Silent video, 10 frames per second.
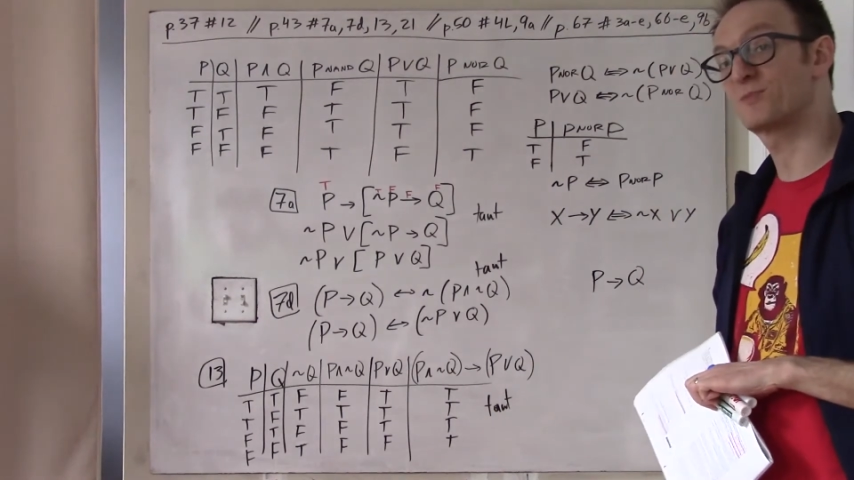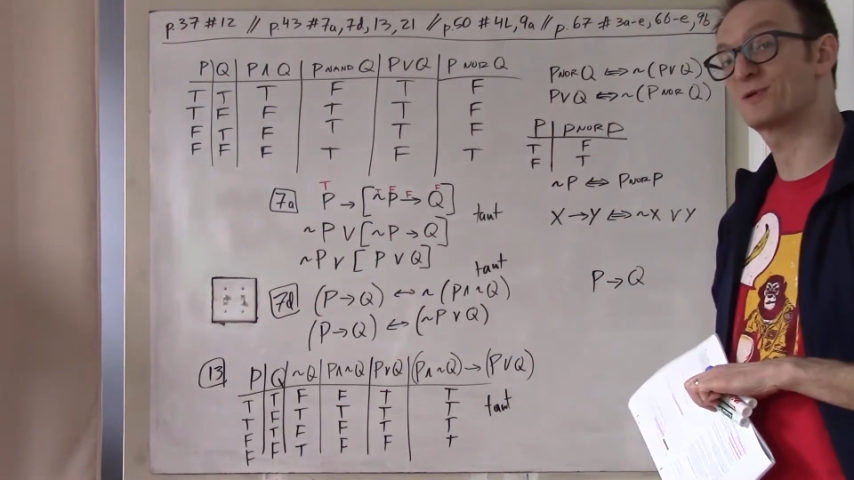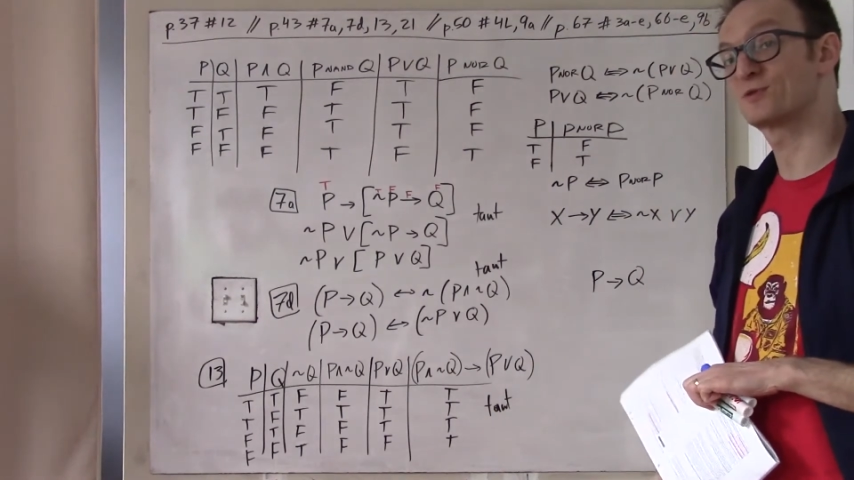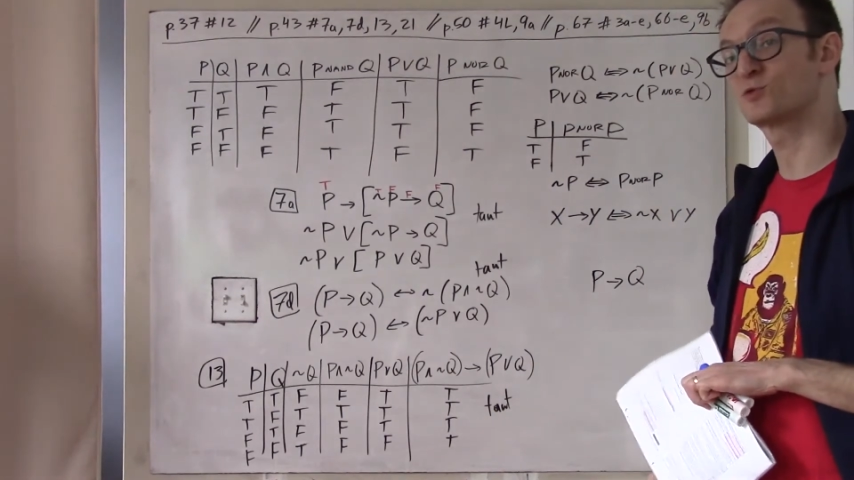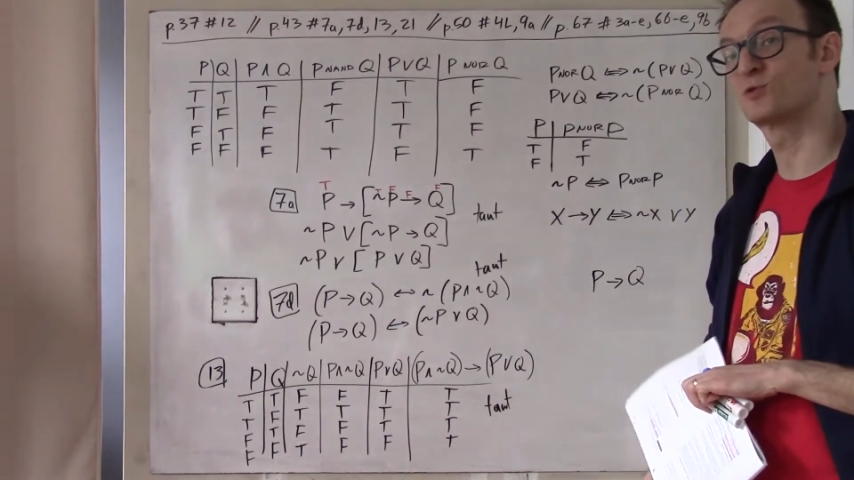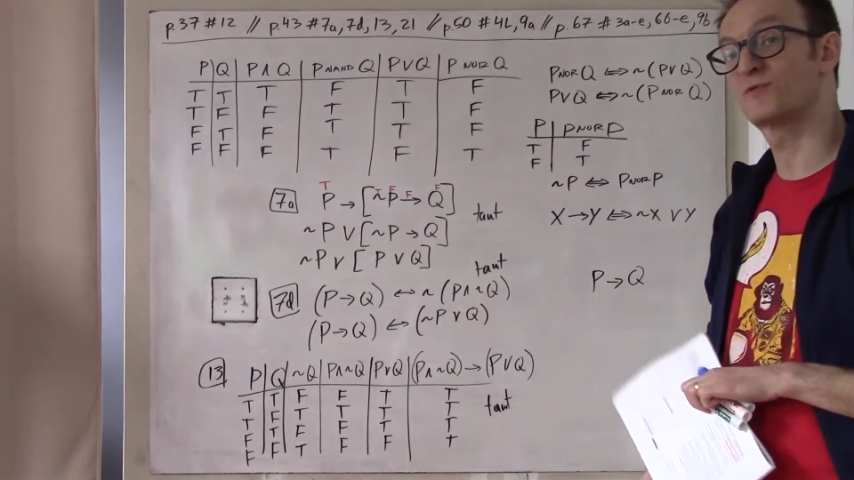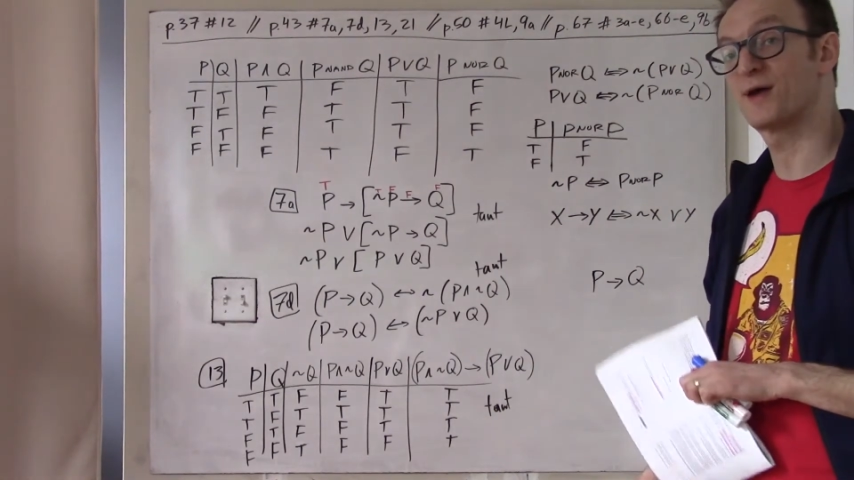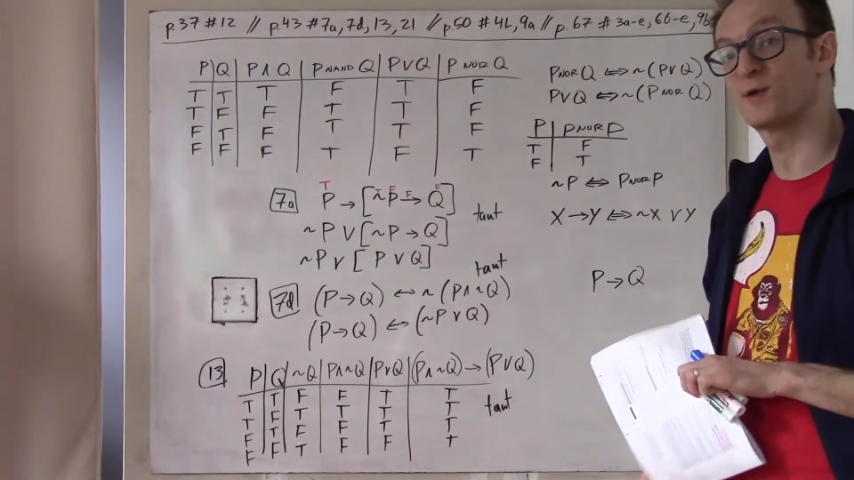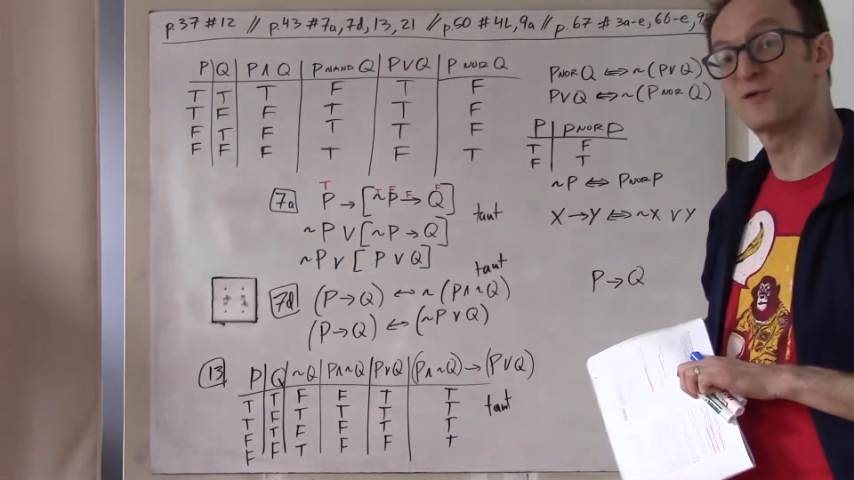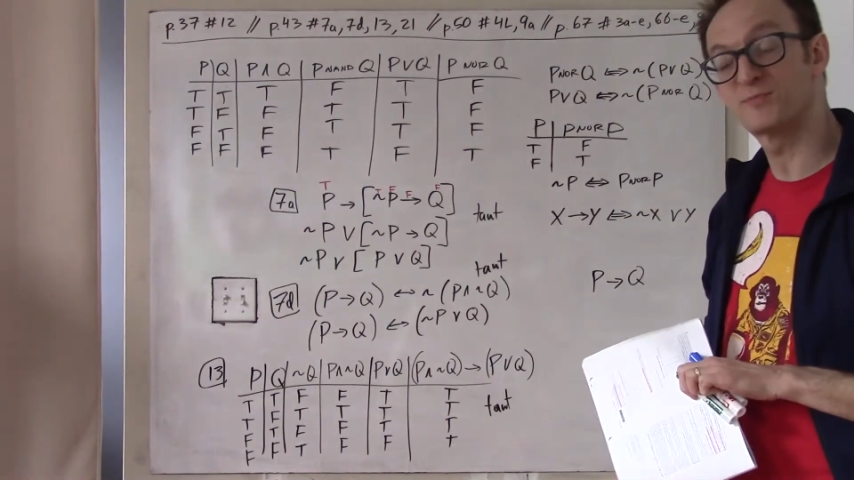about the truth
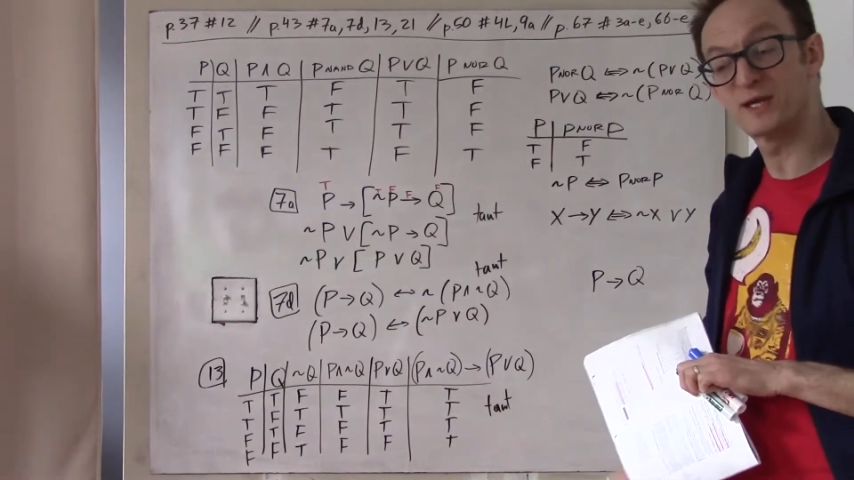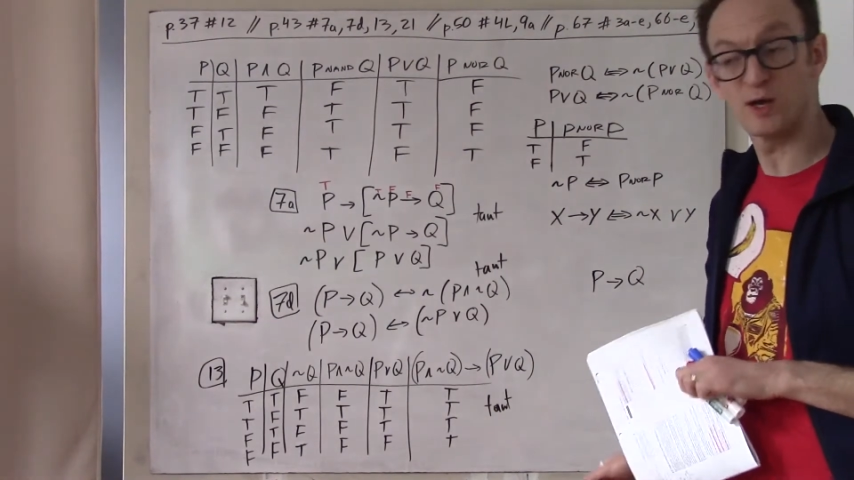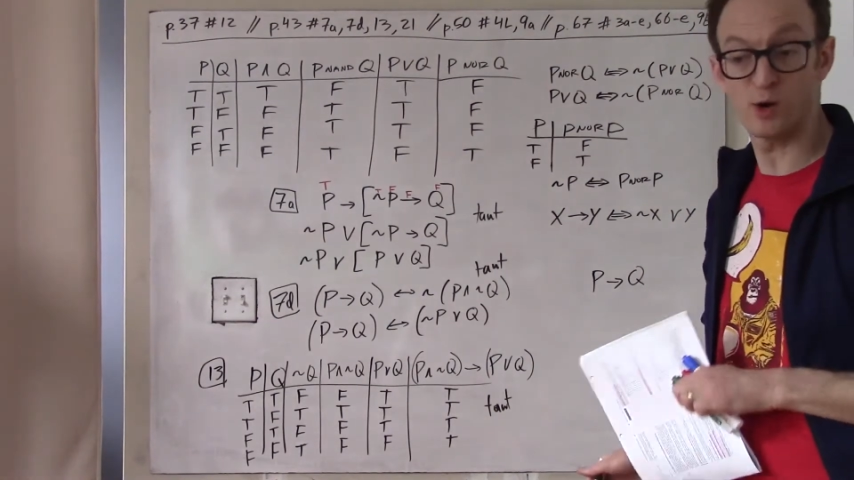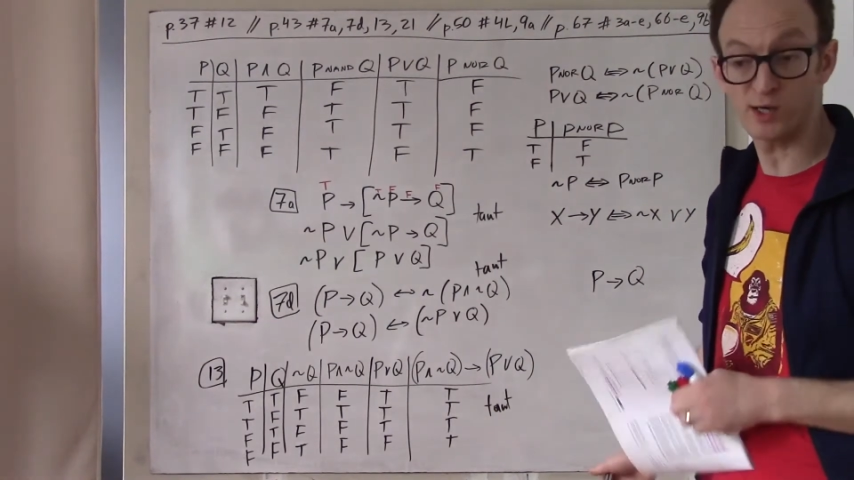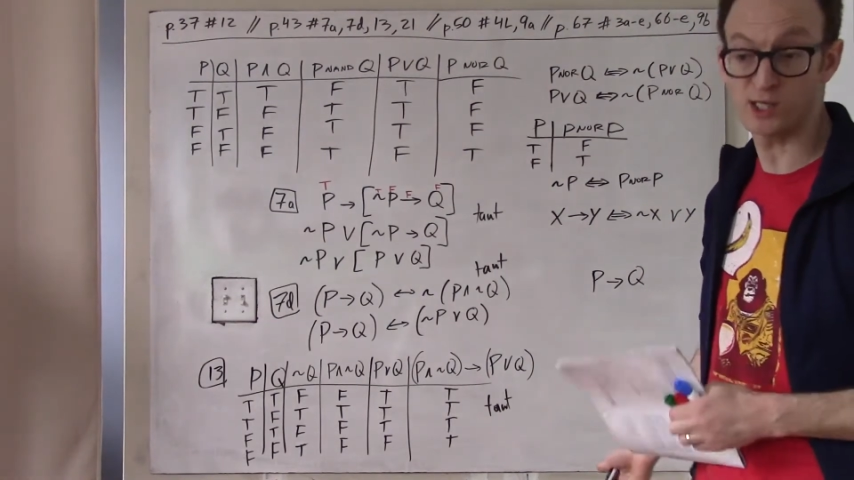value of P or